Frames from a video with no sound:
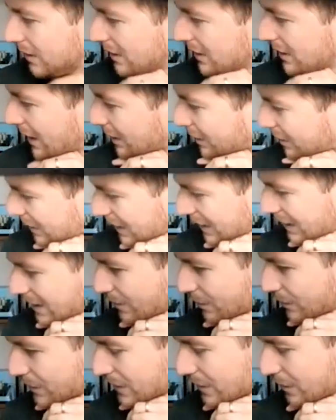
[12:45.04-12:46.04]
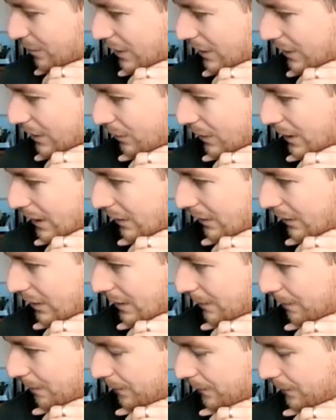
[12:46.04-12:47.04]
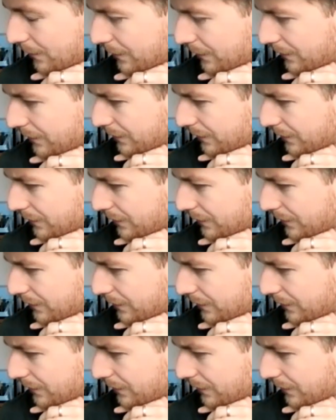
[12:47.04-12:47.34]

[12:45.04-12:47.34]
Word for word: I think it was the one where um,